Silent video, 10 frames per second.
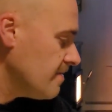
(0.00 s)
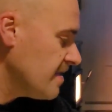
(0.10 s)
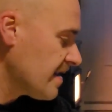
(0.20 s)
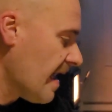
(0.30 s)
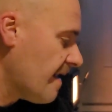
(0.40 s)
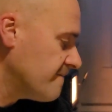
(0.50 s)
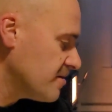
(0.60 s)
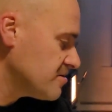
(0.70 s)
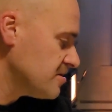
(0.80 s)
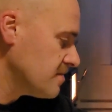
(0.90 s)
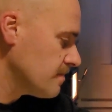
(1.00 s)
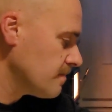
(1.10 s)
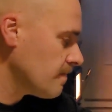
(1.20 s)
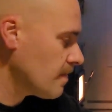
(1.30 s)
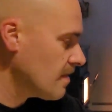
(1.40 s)
the cat version
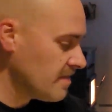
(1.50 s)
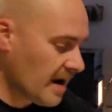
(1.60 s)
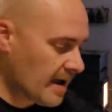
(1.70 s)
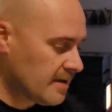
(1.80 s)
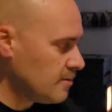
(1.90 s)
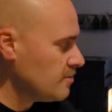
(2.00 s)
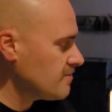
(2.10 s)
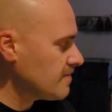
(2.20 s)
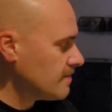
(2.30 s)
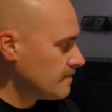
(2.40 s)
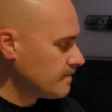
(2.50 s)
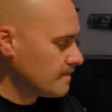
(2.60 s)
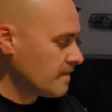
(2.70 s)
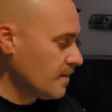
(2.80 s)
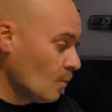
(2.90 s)
that I use
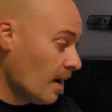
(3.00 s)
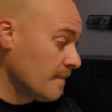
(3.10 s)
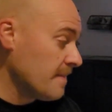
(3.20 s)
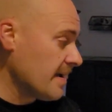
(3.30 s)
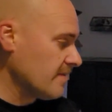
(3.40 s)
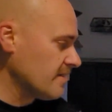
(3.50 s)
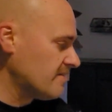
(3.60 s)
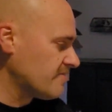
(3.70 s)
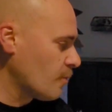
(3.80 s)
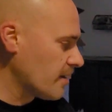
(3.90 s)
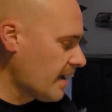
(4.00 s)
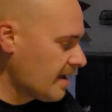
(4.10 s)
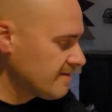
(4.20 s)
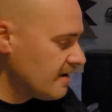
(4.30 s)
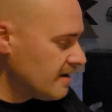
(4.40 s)
and why I'm making these for
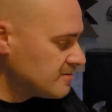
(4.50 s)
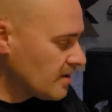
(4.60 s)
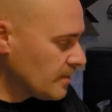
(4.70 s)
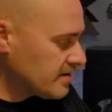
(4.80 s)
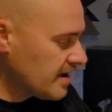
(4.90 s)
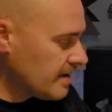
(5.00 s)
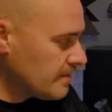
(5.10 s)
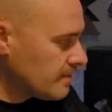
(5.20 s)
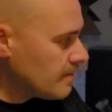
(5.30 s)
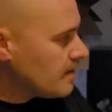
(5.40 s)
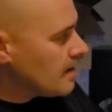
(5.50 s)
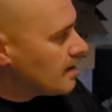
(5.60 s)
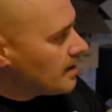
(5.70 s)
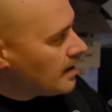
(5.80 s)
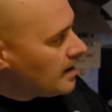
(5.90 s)
cats. So I'm going to take
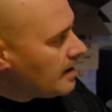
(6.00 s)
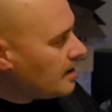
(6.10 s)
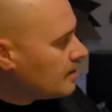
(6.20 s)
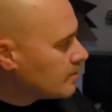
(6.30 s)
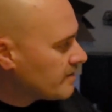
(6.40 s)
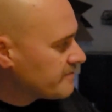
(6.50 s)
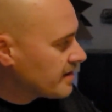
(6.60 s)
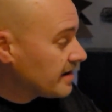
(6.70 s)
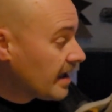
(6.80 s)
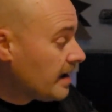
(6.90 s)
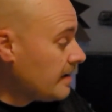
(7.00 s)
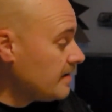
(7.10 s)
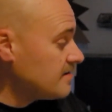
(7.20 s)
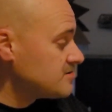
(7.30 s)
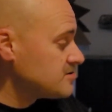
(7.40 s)
roughly an
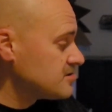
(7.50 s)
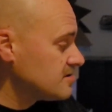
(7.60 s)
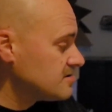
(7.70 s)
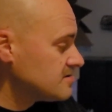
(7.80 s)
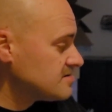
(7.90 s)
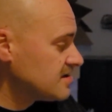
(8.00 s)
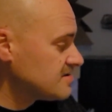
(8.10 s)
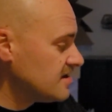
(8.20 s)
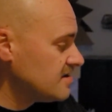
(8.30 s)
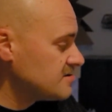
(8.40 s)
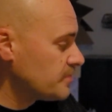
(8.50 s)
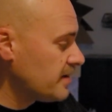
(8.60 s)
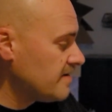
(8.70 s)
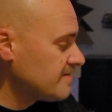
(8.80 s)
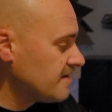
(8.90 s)
8-inch, 6-inch
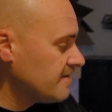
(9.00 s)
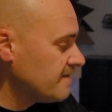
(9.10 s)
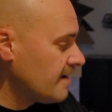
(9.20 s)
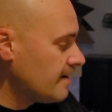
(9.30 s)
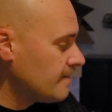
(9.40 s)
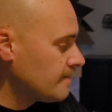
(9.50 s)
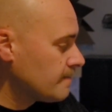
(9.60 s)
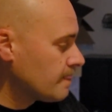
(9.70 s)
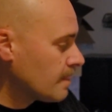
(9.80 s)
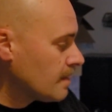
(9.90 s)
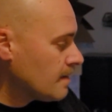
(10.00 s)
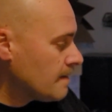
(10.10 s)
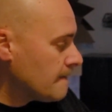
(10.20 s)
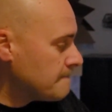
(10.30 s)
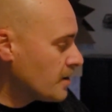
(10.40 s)
piece of
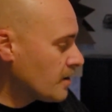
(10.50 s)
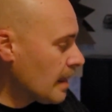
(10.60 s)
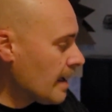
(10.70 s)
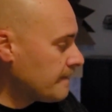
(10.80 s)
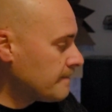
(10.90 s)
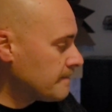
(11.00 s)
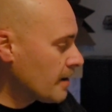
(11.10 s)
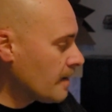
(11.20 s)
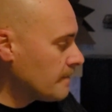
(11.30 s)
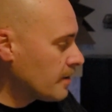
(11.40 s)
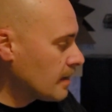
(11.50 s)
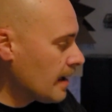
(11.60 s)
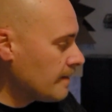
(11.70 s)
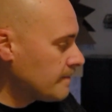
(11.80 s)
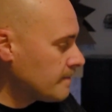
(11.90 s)
burlap, brown
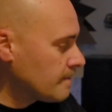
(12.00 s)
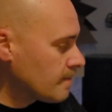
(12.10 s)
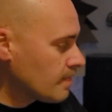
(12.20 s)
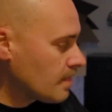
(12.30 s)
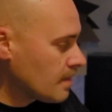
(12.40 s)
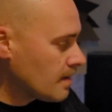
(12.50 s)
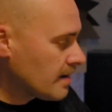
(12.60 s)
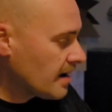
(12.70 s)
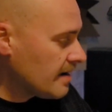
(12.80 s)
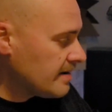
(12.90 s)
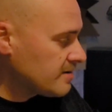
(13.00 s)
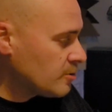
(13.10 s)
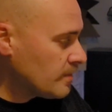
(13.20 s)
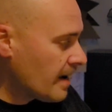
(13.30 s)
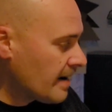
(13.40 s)
burlap, cut it
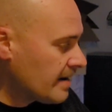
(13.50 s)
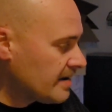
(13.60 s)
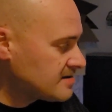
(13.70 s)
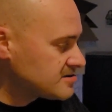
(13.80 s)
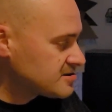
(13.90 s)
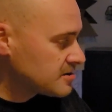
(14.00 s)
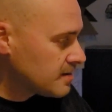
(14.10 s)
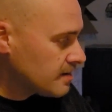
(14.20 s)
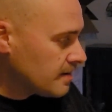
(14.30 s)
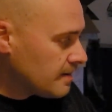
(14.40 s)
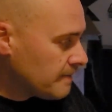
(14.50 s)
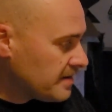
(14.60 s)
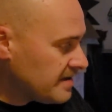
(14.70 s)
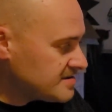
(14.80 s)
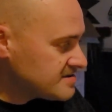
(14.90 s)
to about an inch
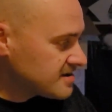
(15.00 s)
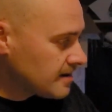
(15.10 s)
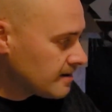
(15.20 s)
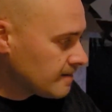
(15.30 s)
piece,